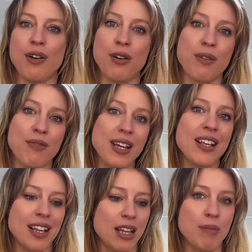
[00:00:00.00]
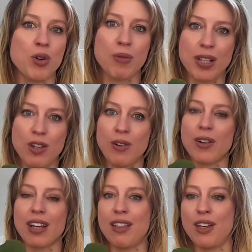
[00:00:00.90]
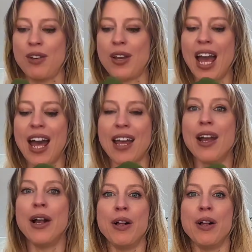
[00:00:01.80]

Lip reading: of these anymore when you look in the UK.